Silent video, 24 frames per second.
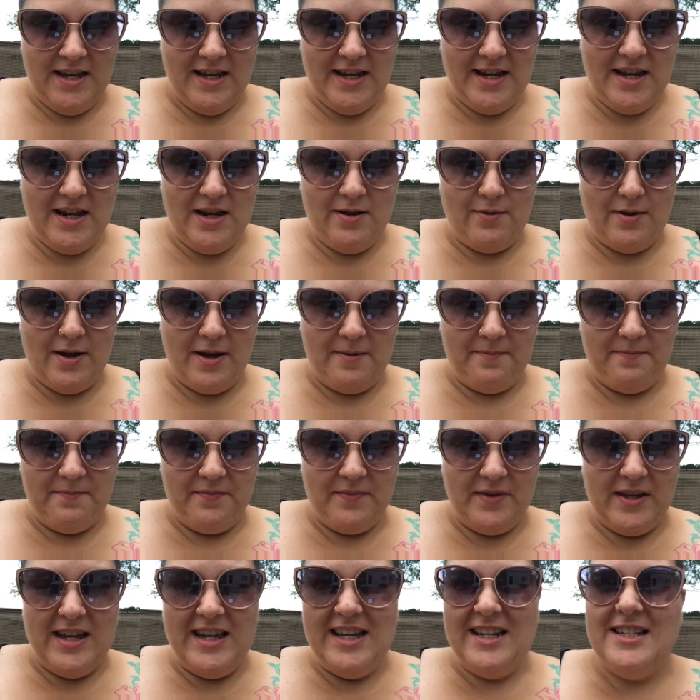anyway
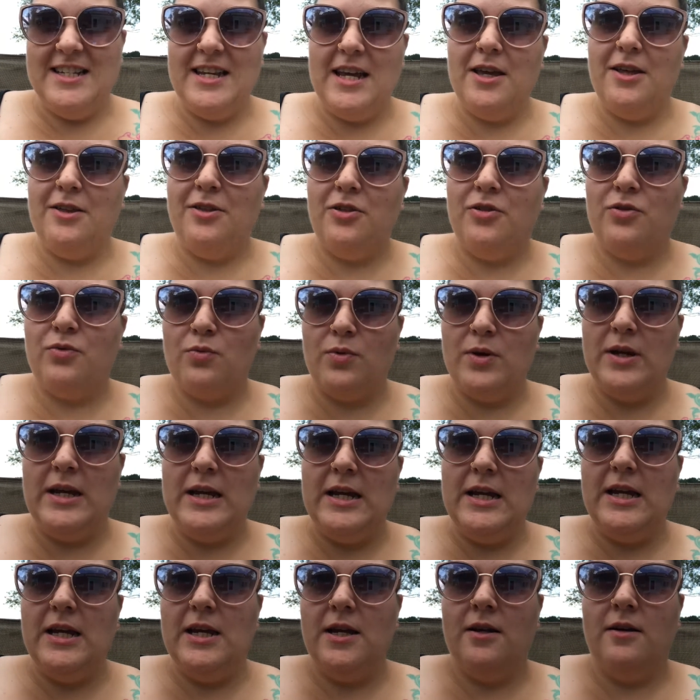day
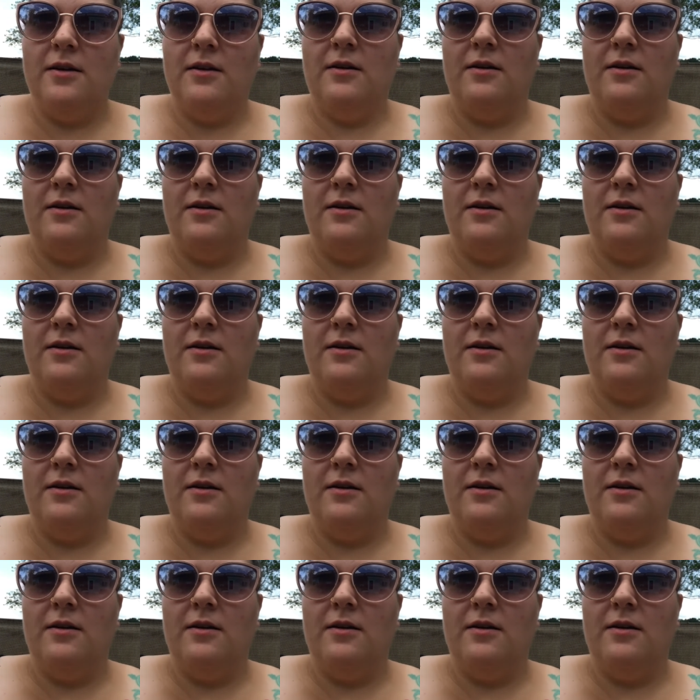three